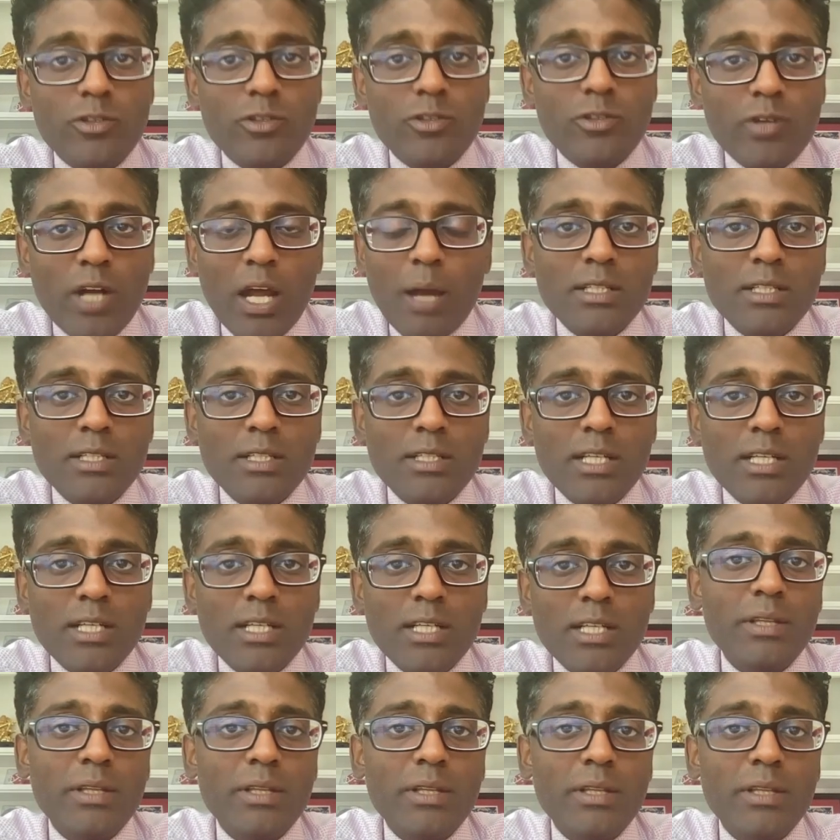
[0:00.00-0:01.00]
We dropped our
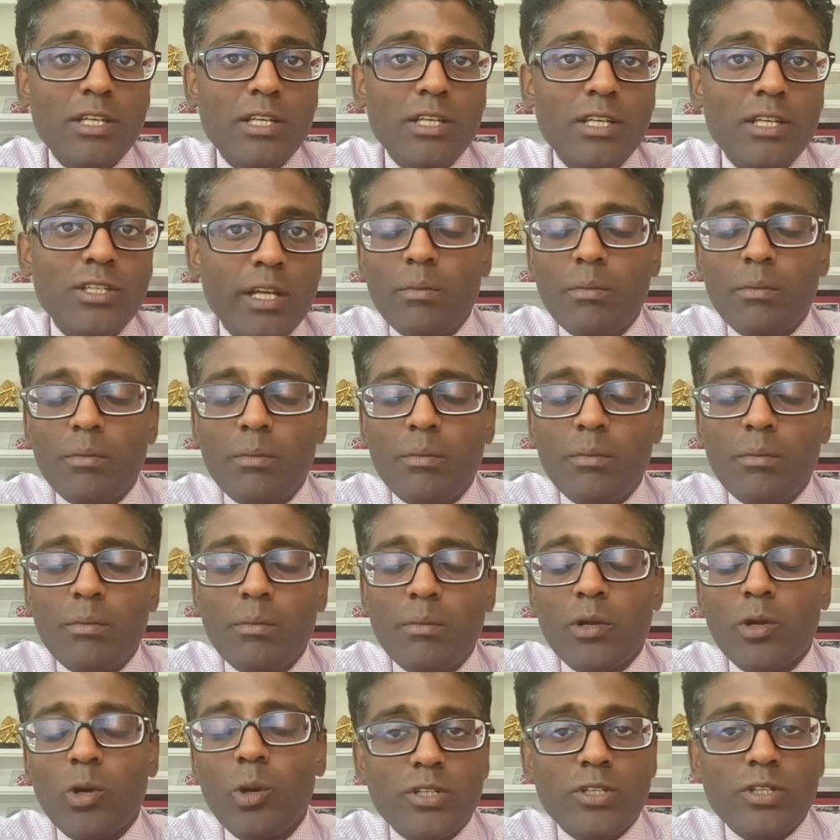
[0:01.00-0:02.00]
top play yesterday,
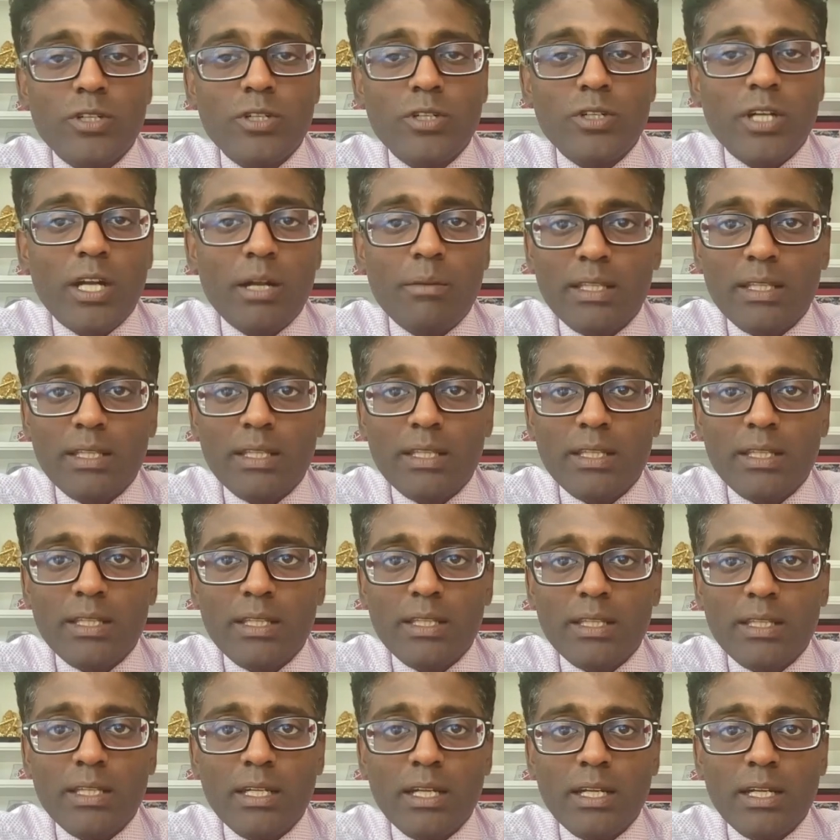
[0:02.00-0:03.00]
but hopefully we'll try to bounce
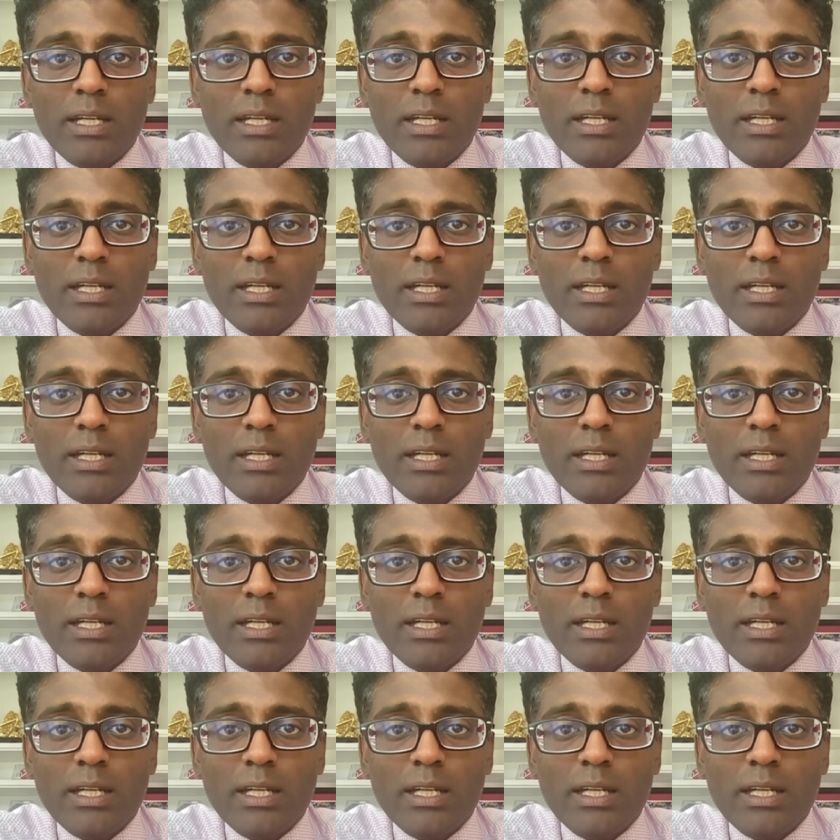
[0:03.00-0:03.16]
back today.